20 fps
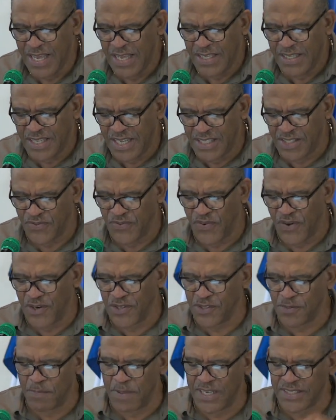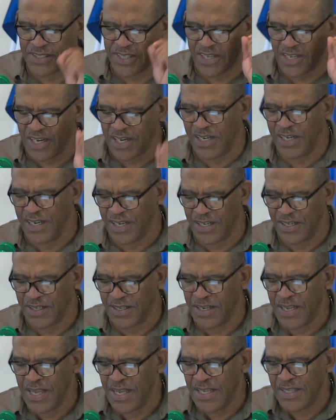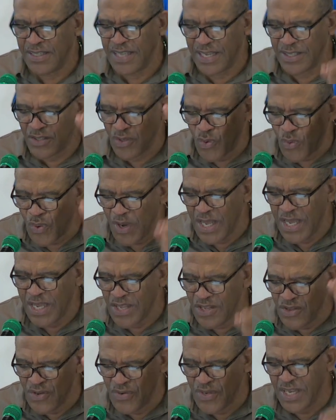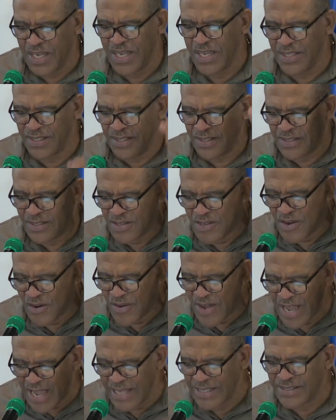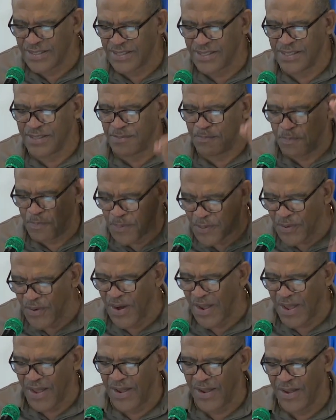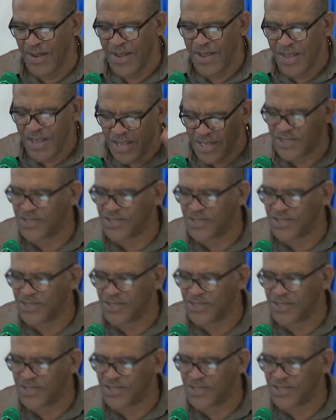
This verse makes it clear that the way you get your answered prayer is